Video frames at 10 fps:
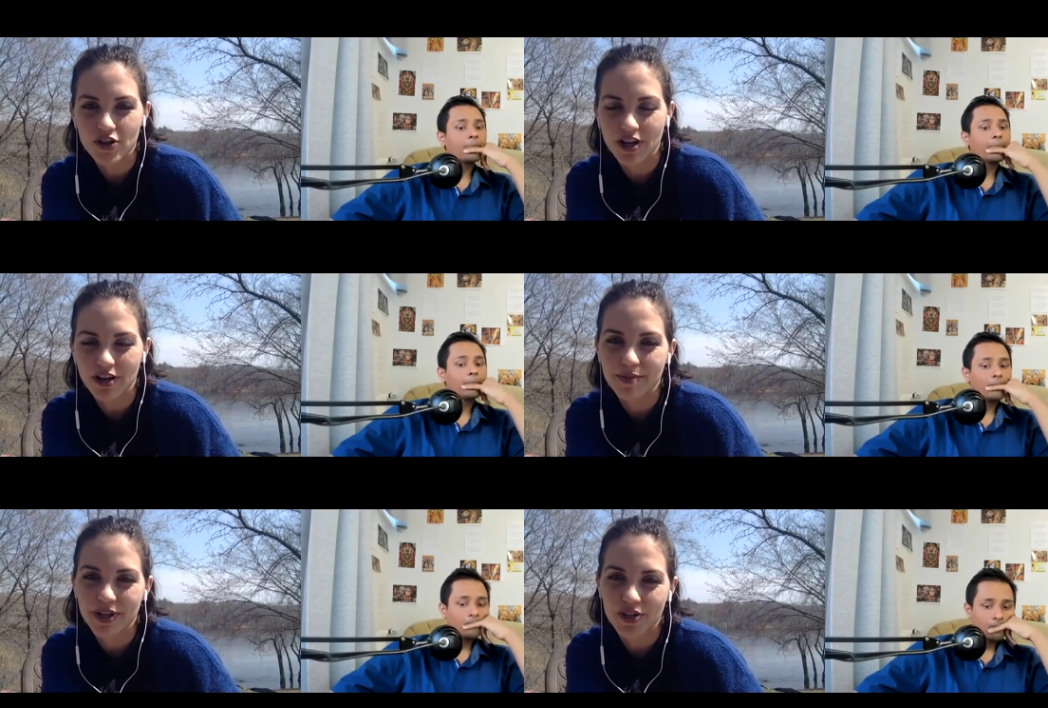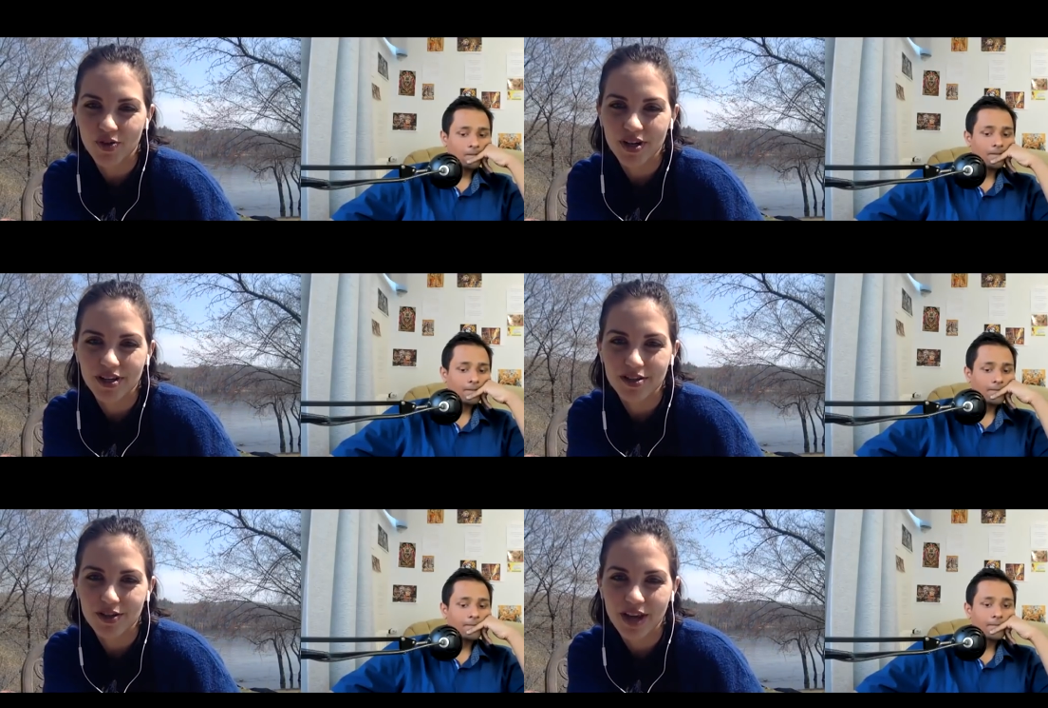Speaker 1: sharing my
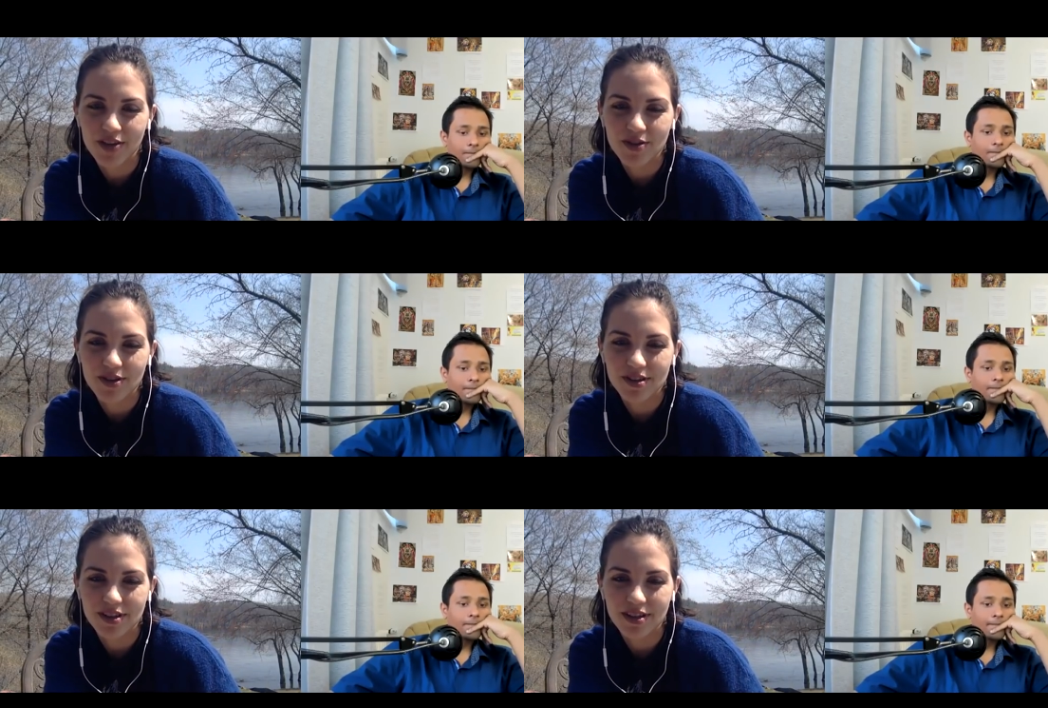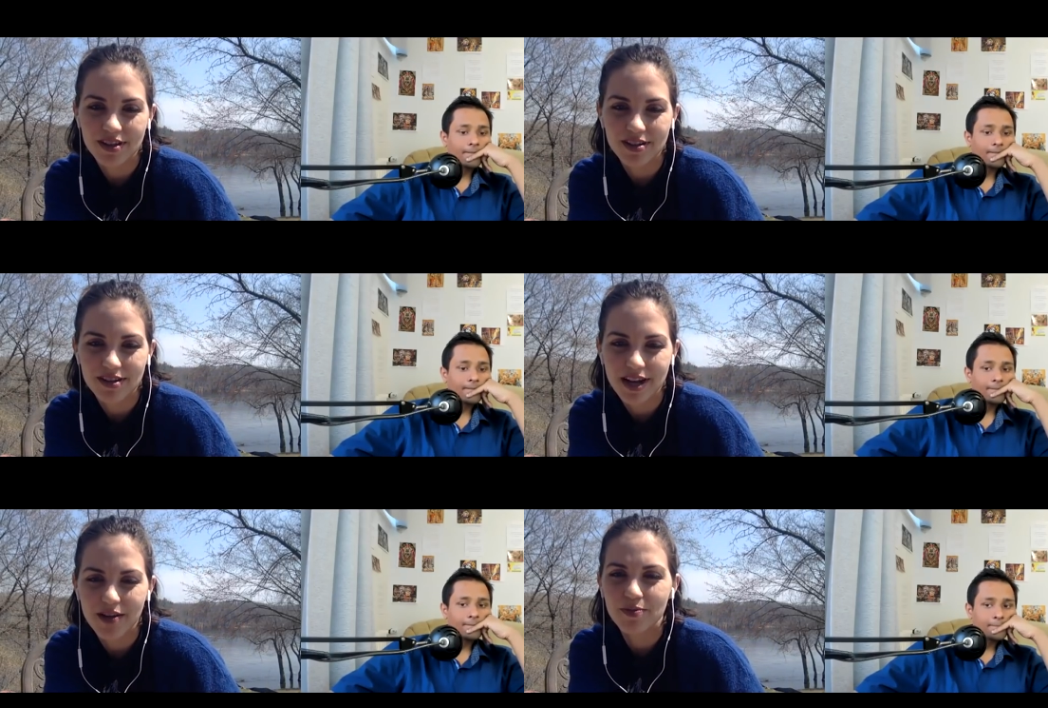screen so that you can see
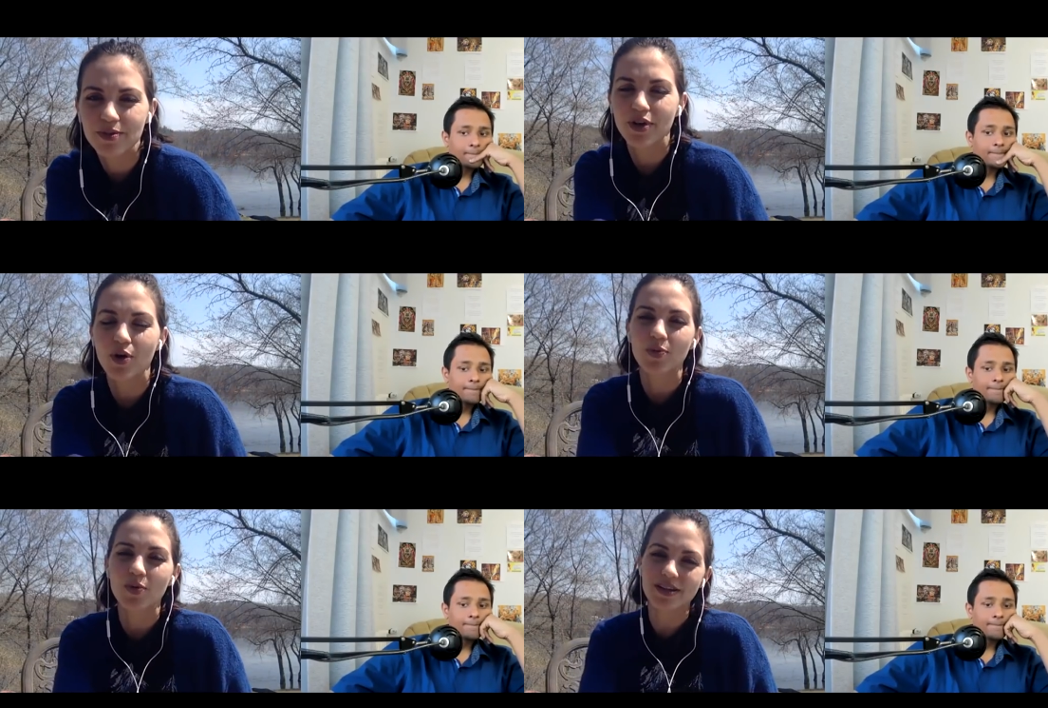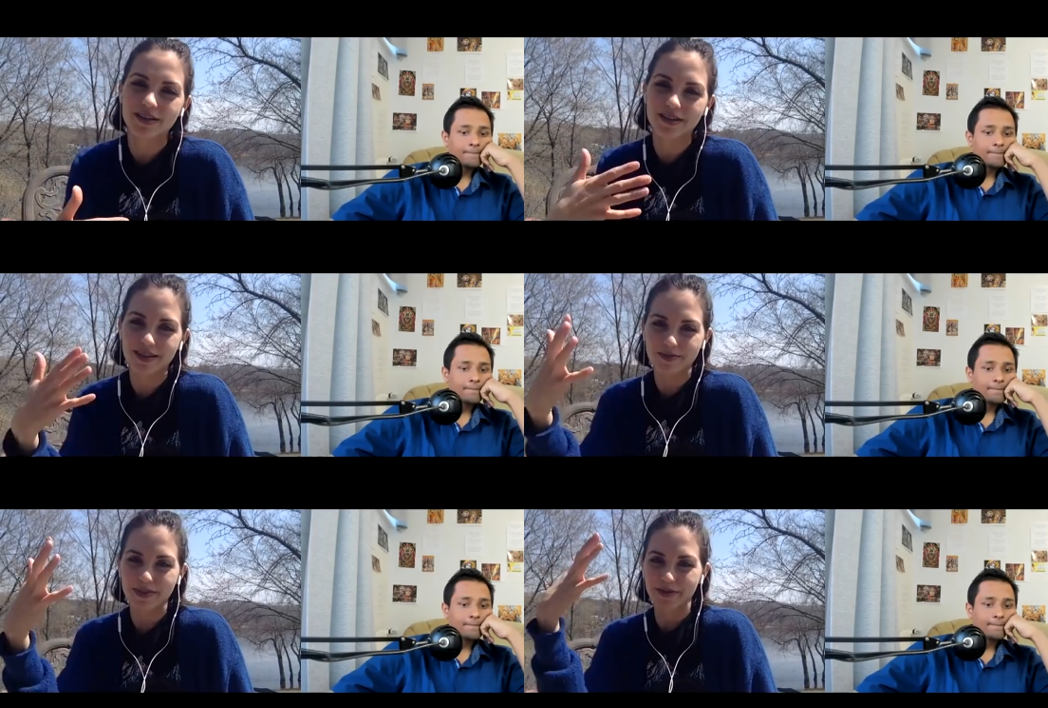this. And I really hope you guys can
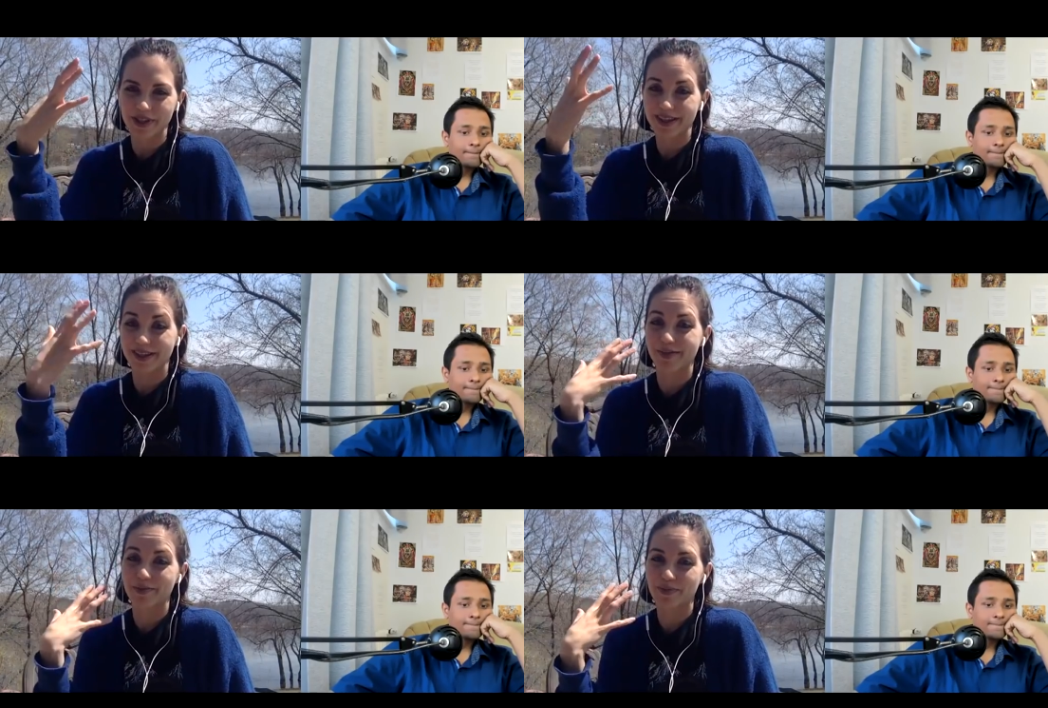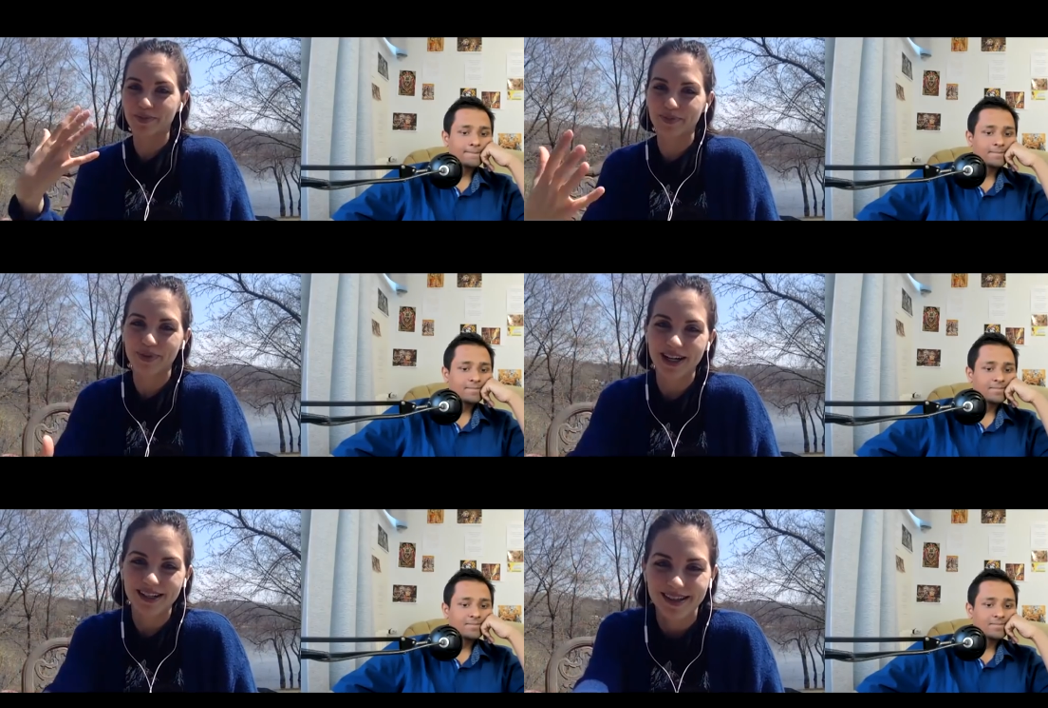see me with this
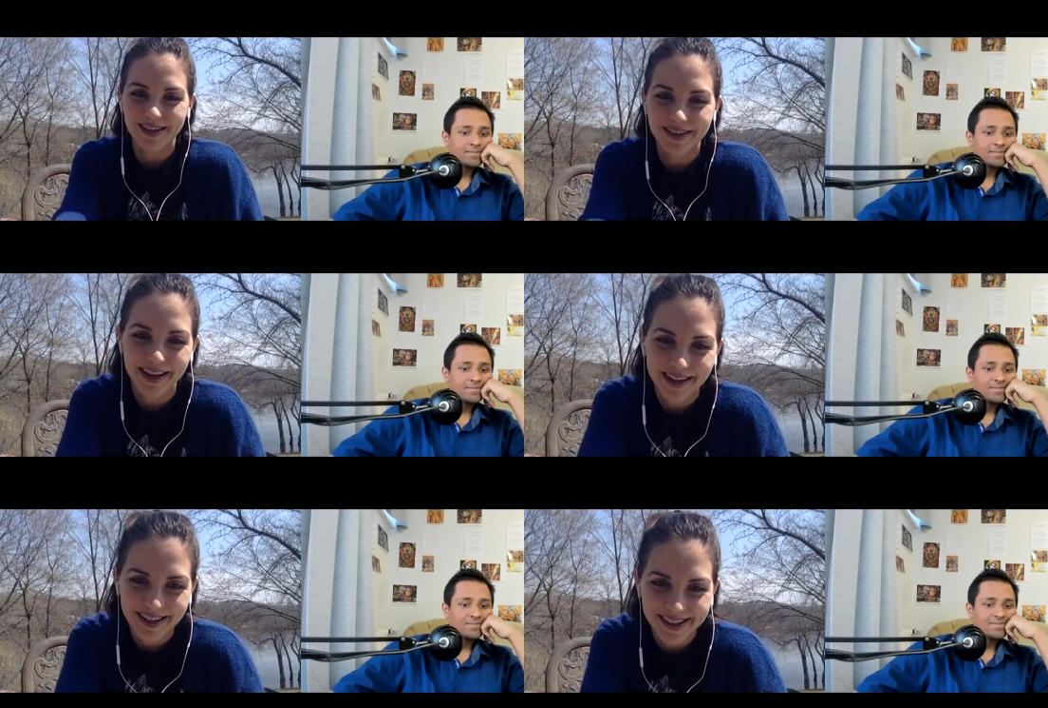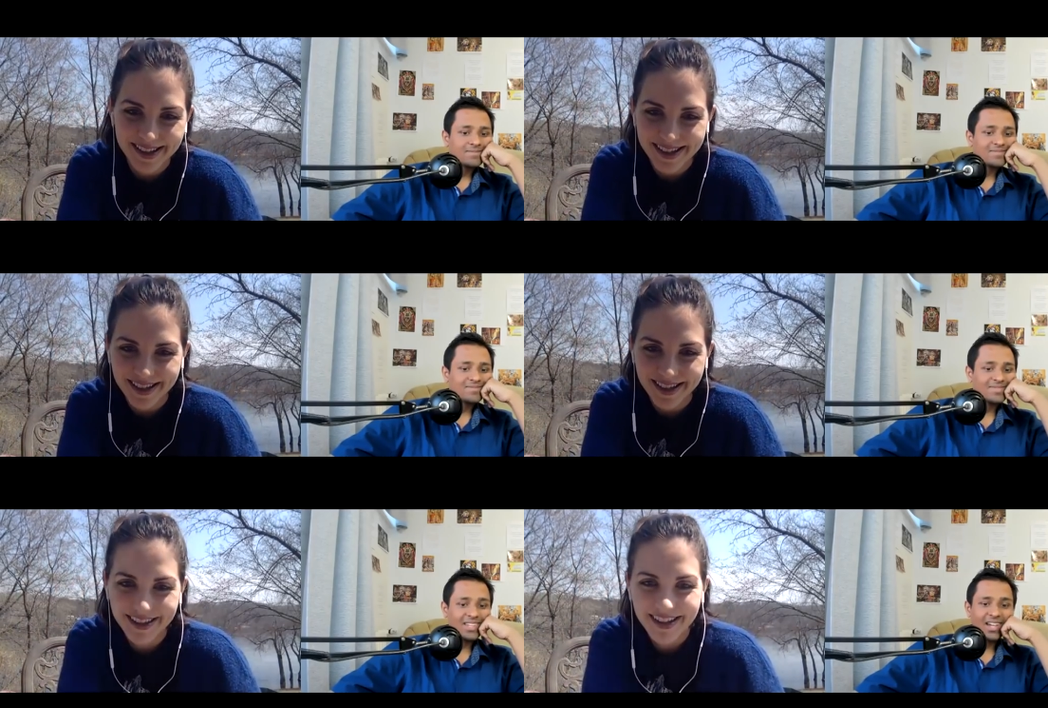bright sunlight
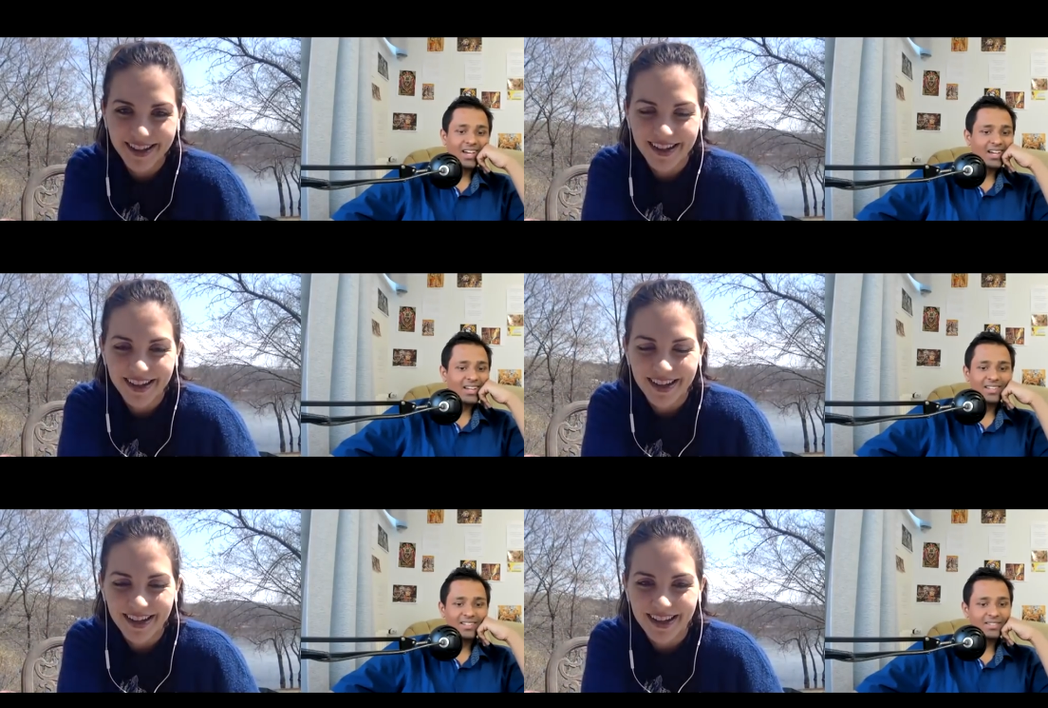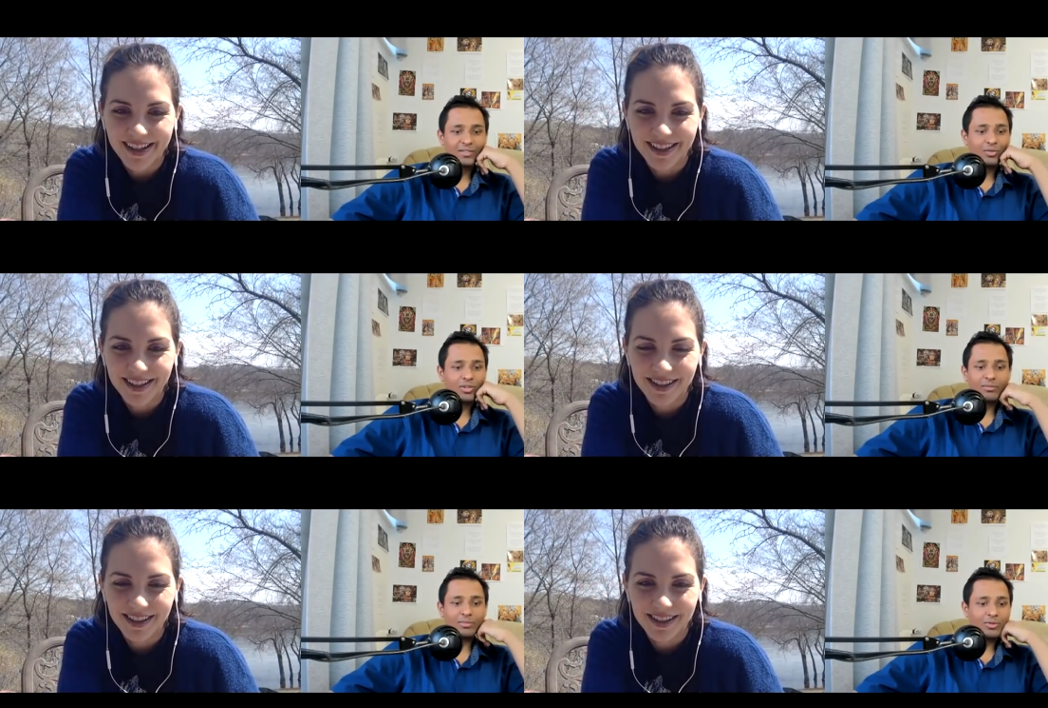because.
Speaker 2: Yeah, it's
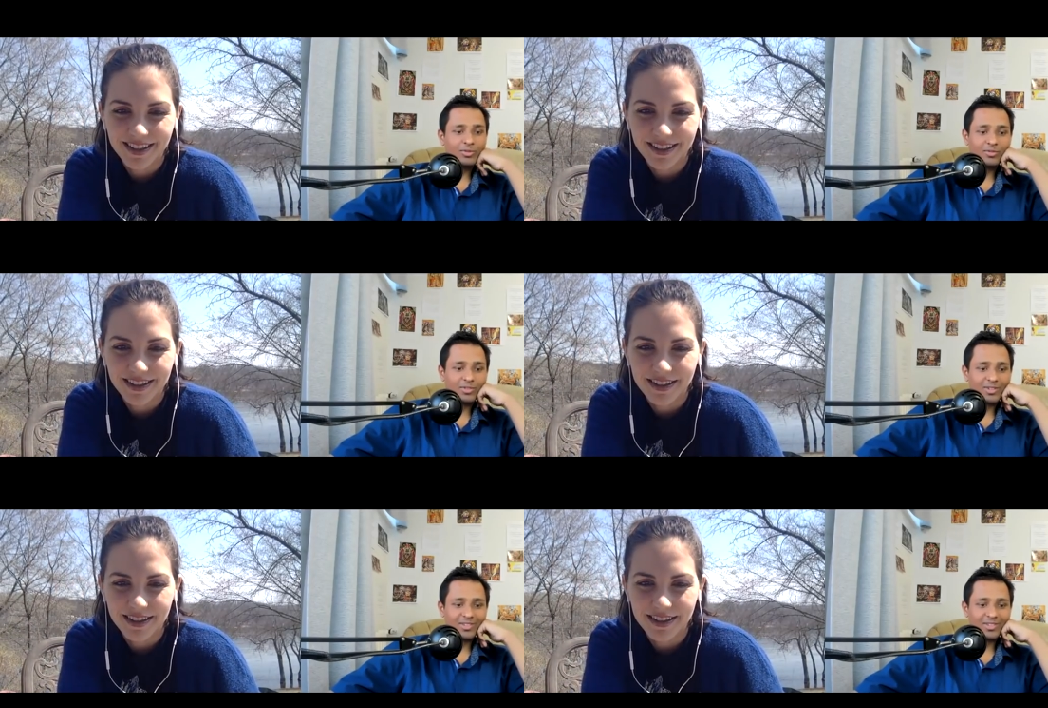looking beautiful.